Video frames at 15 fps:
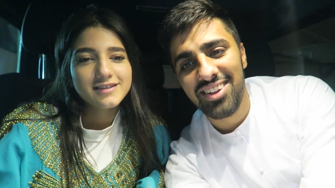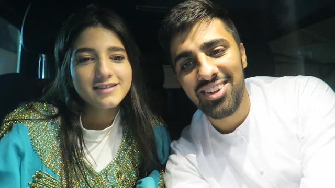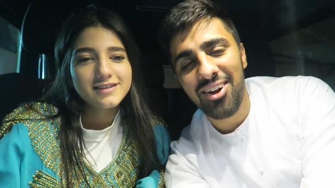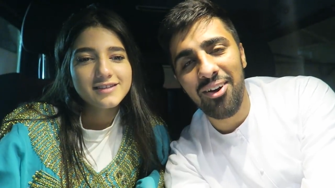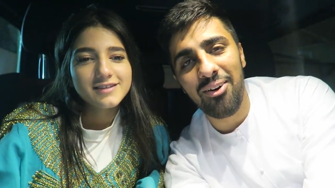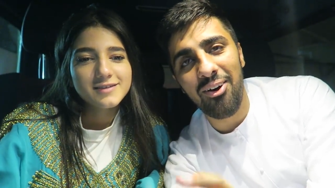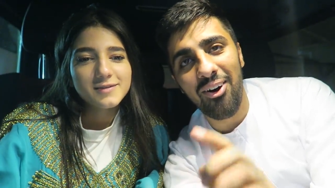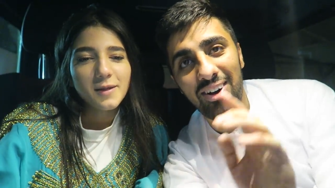
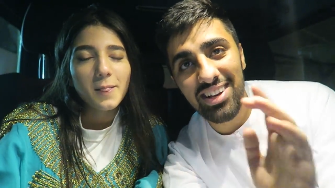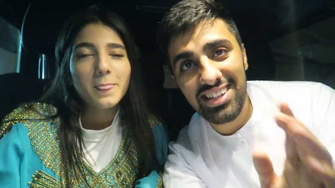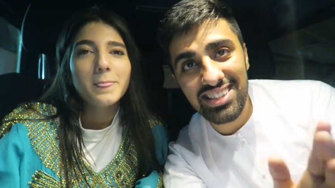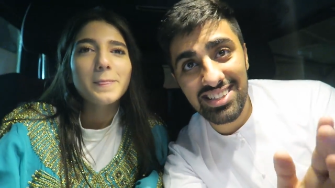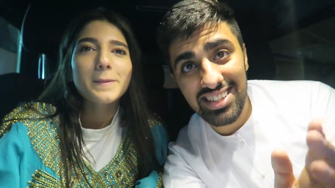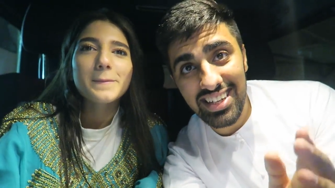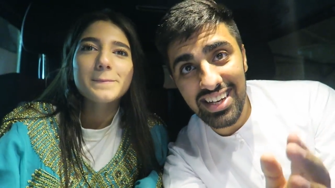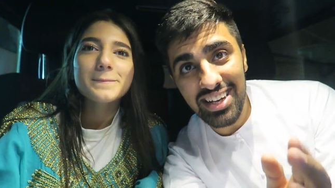Speaker 1: Yo,
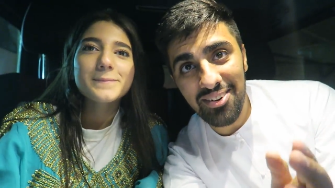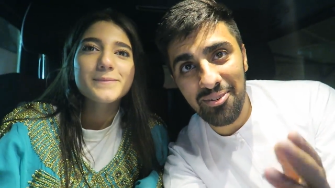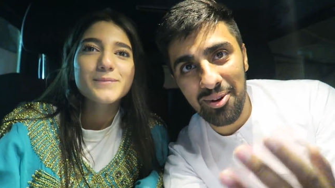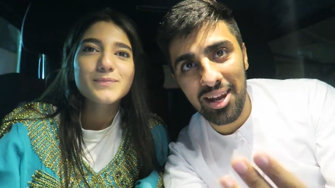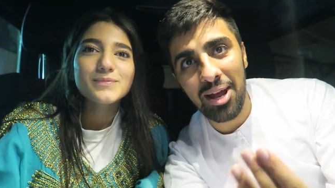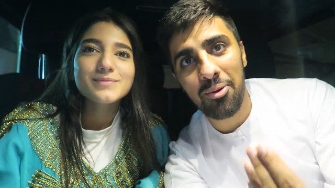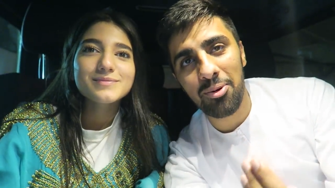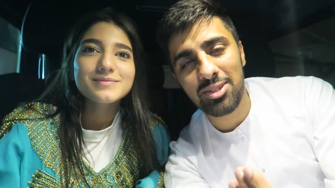honestly,
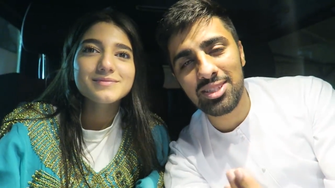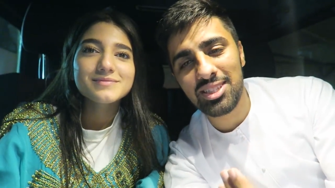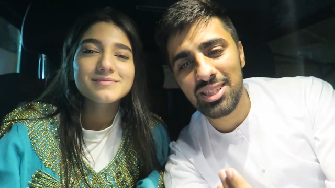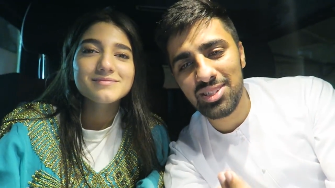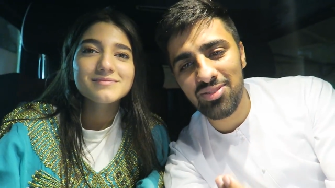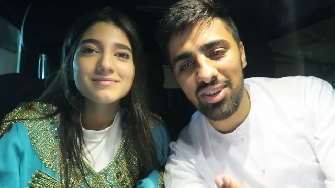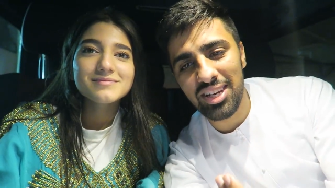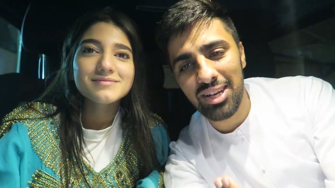when I watch
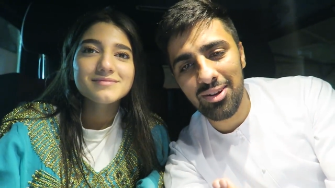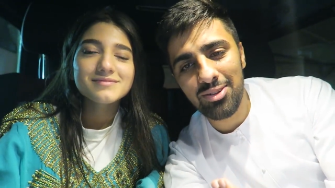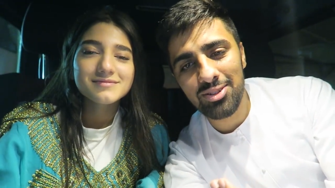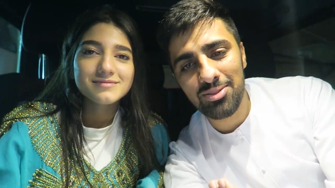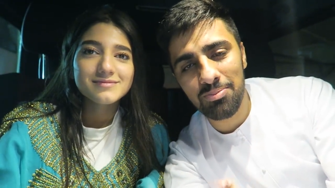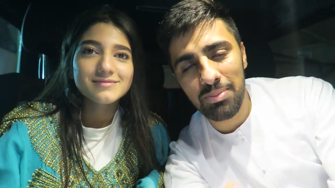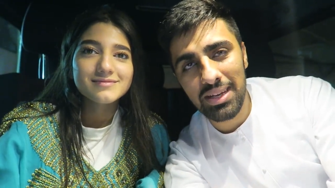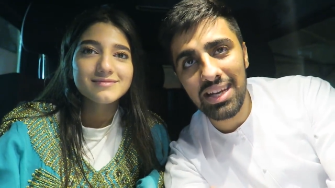these
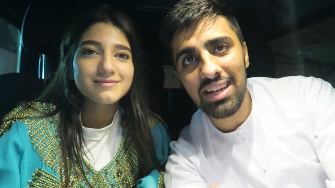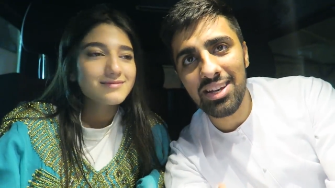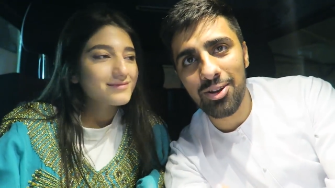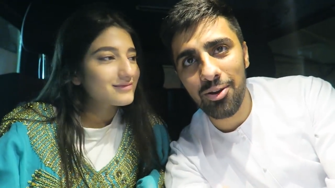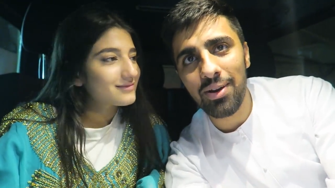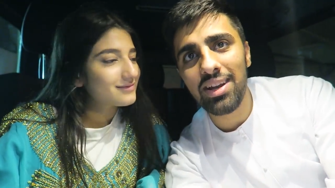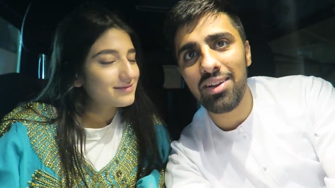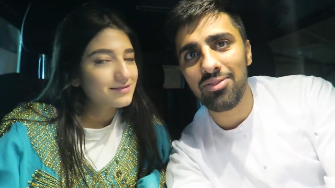videos, me and
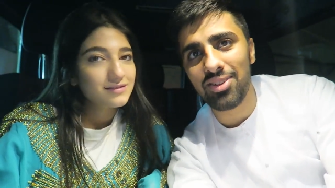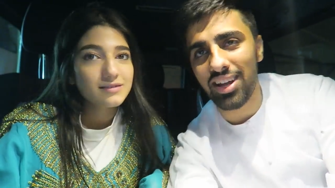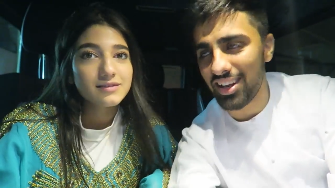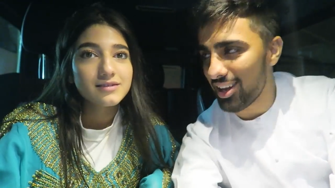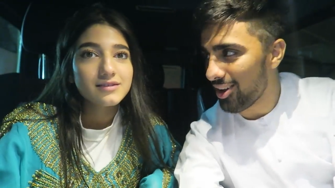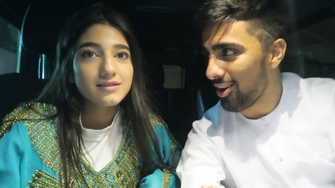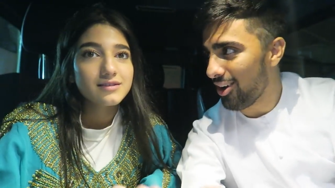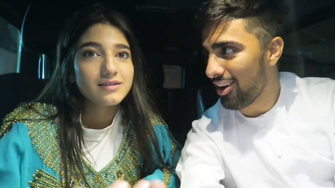Narin have done
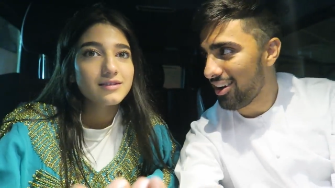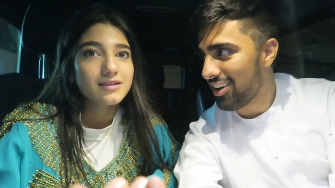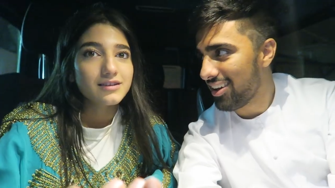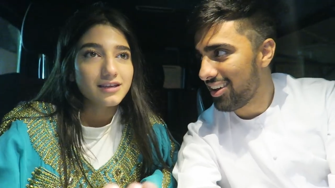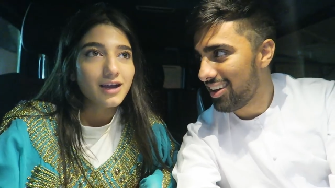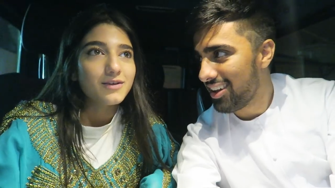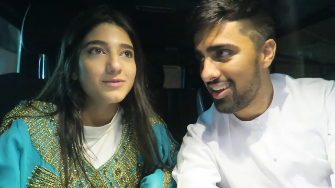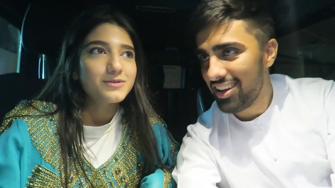a lot.
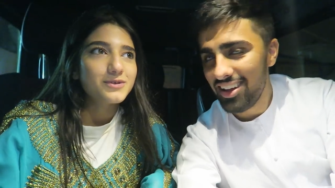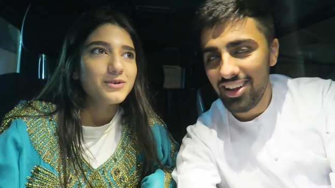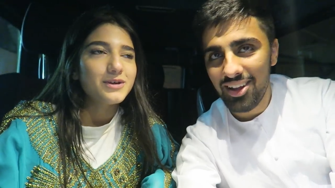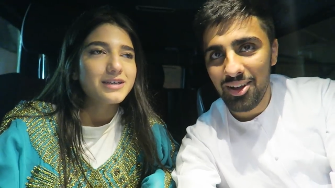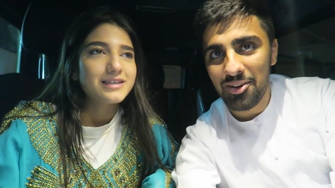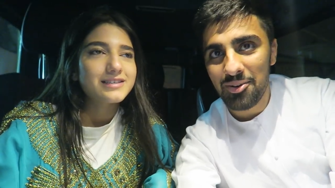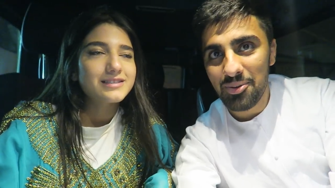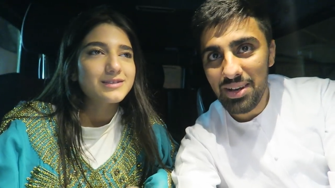
Speaker 2: Yeah, of
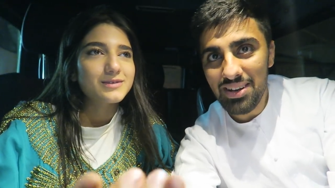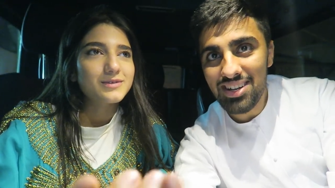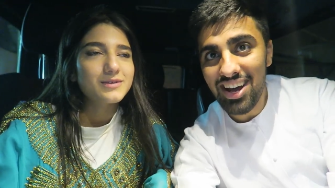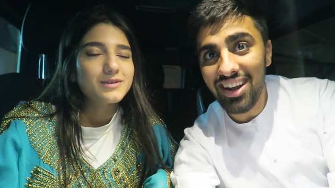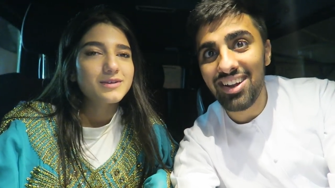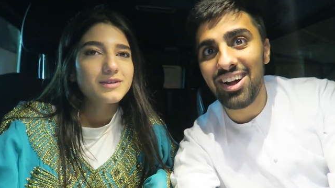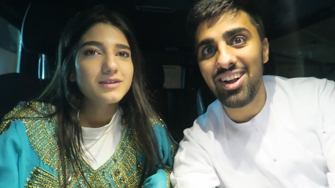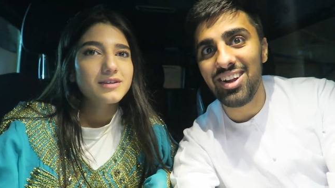course.
Speaker 1: We've
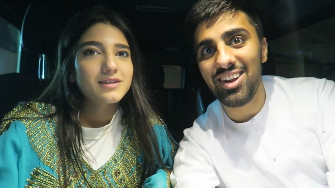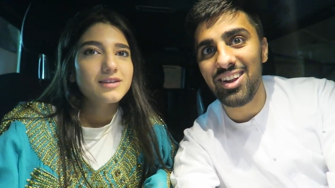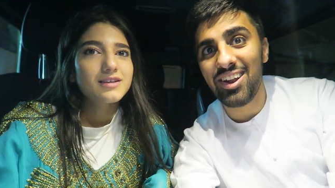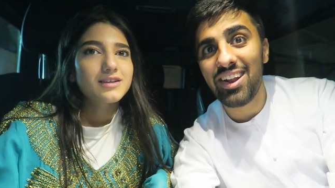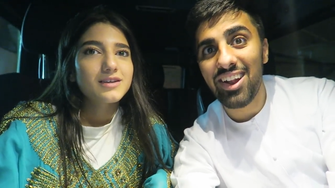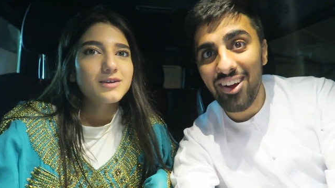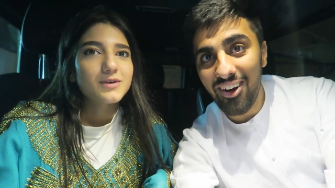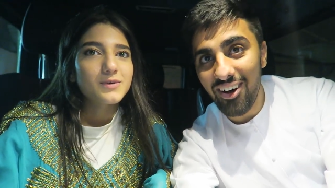done a
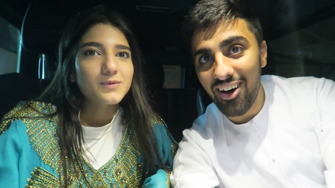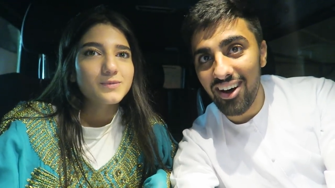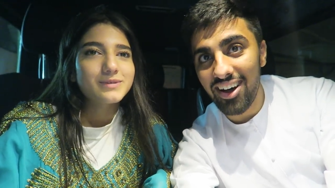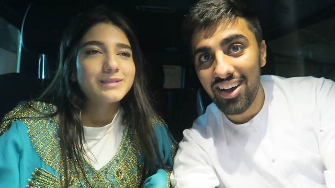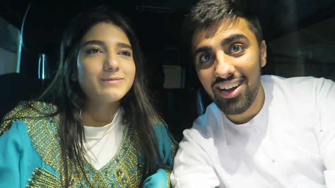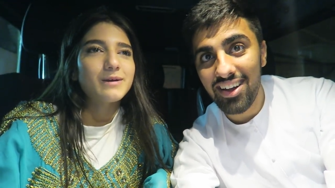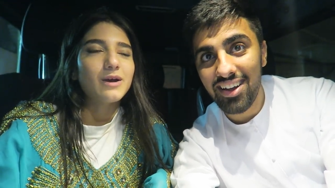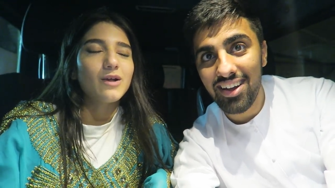lot. We
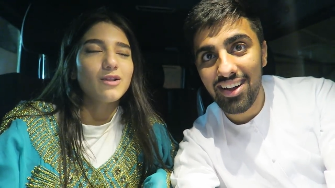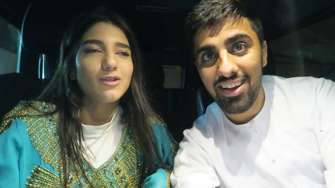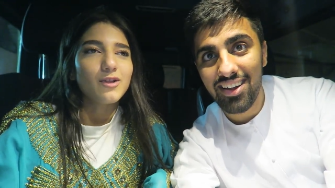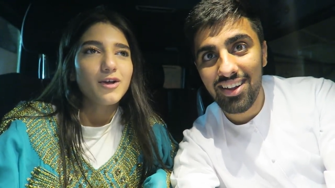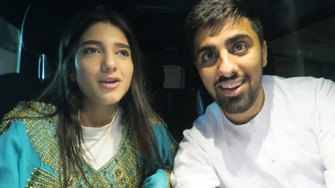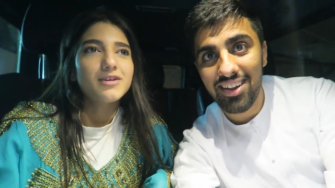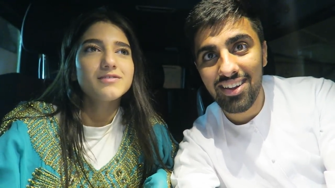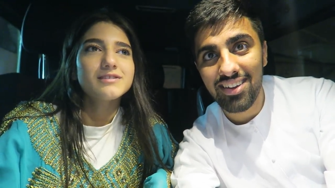
Speaker 2: spent a
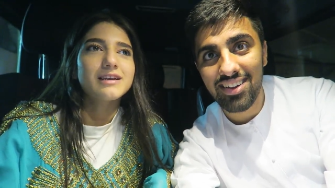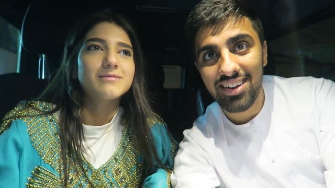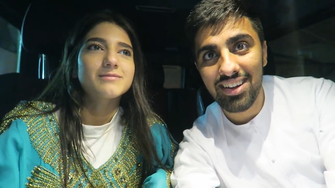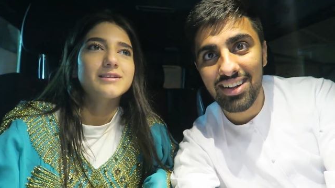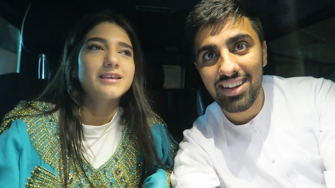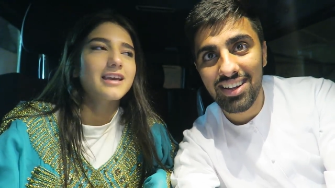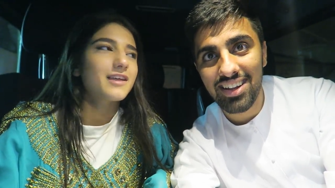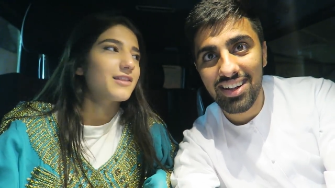lot of time
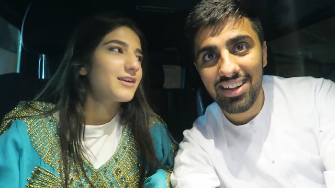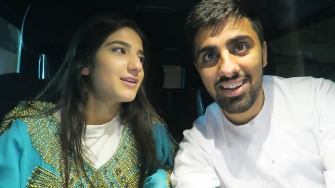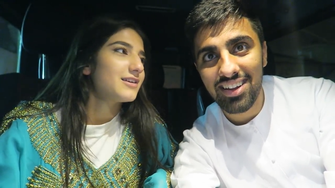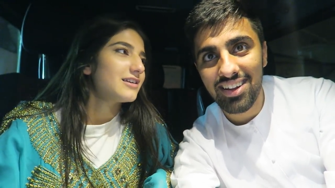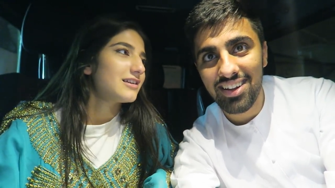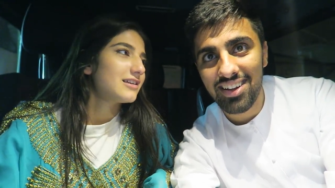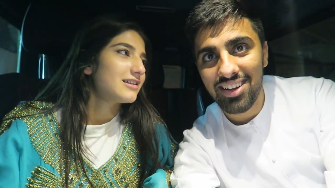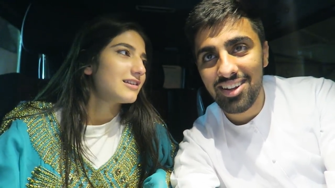
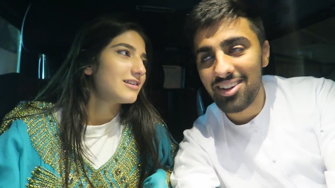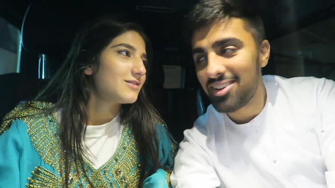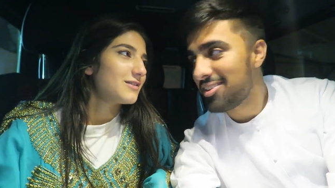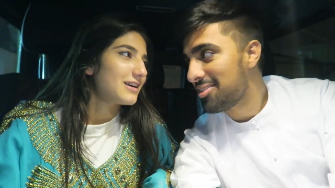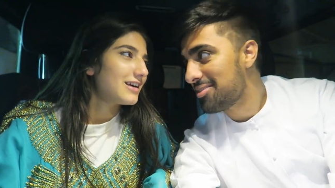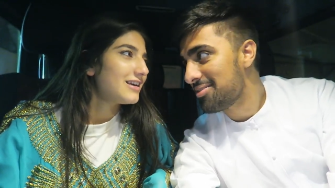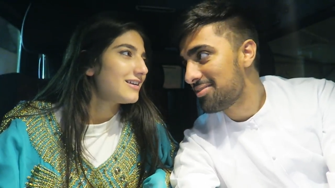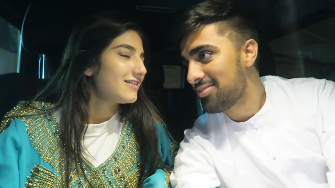together,
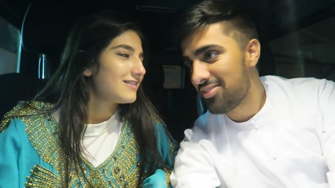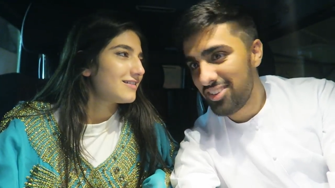right?